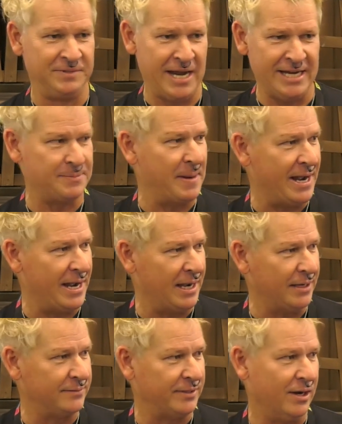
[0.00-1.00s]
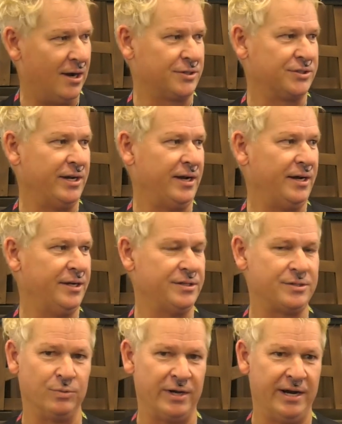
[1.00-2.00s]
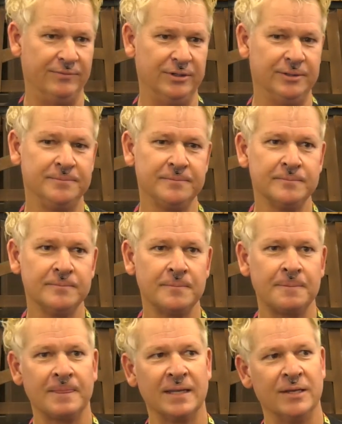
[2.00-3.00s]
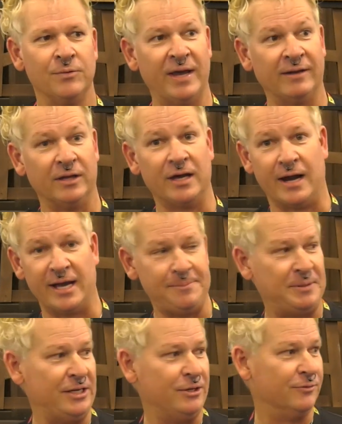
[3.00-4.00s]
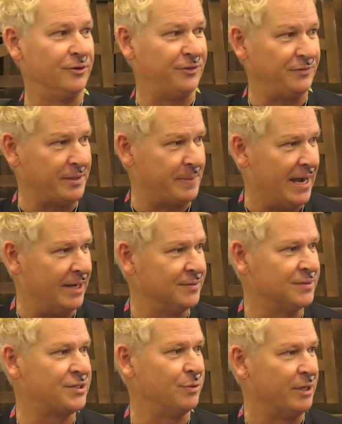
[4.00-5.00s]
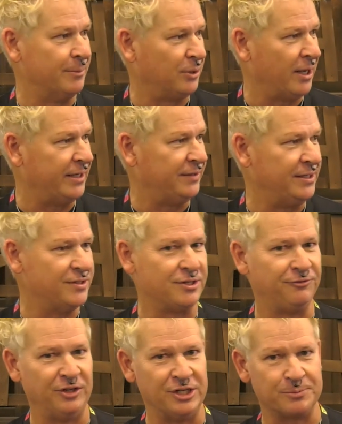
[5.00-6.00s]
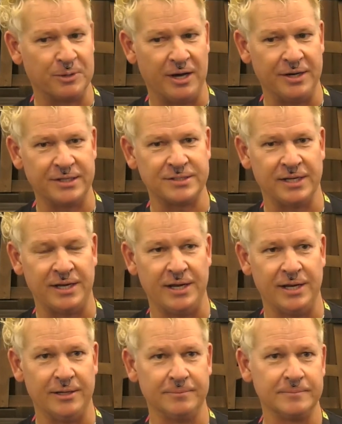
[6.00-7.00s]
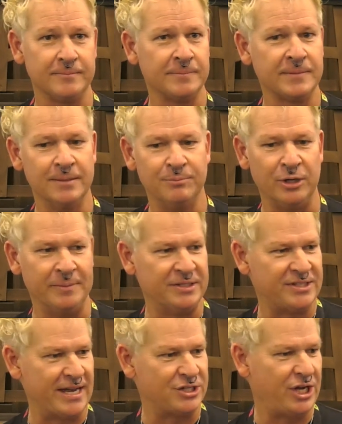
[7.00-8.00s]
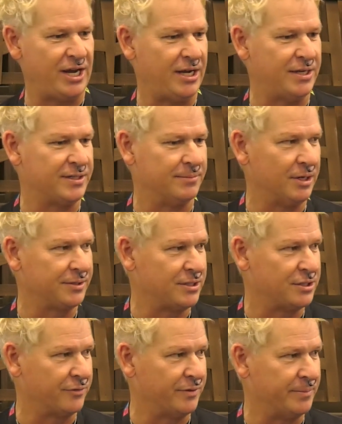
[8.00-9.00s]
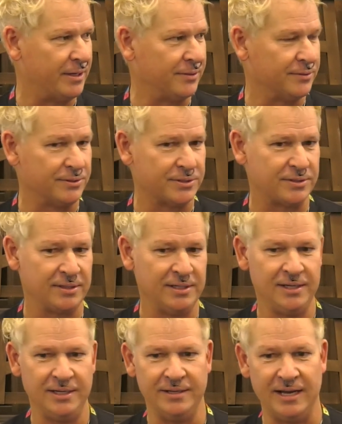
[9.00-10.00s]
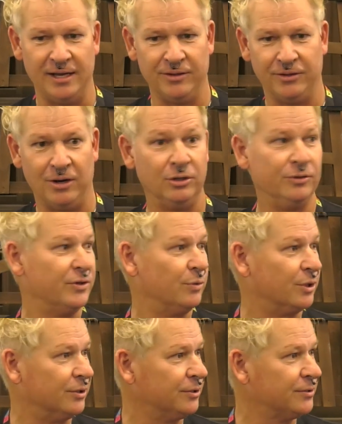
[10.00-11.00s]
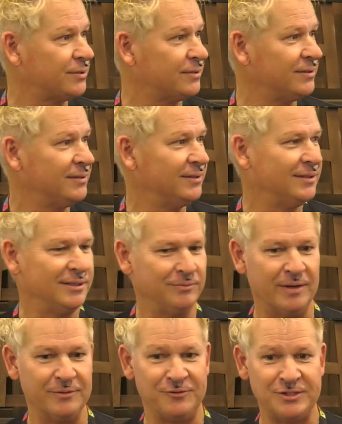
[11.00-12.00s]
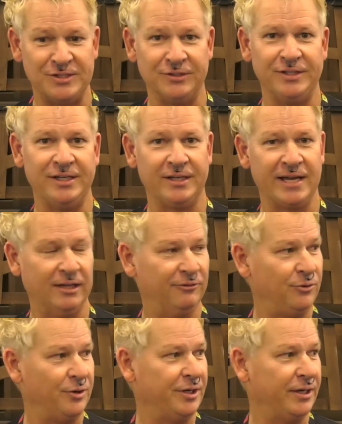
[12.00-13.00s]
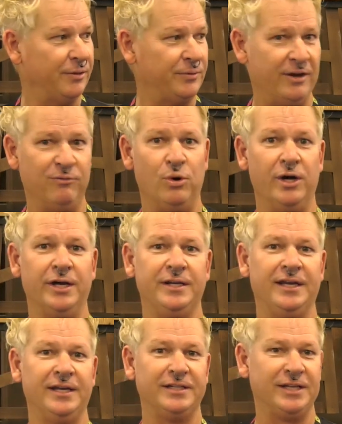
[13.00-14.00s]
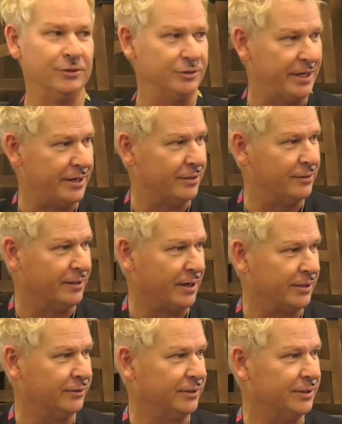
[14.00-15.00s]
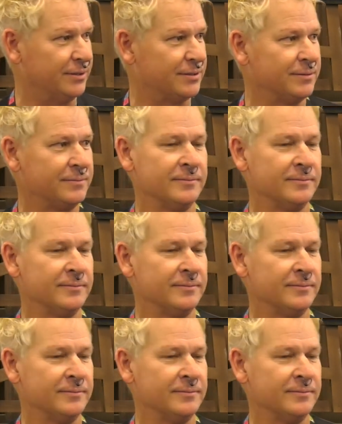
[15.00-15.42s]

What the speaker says: taste bad, they oxidize, whatever. We had a lot of IP, over 50 patents, so we applied these to finished products and put them in sachets and multi-serving bottles. Now they're all over the world. We have a facility in California. We have one in Kildare in Ireland.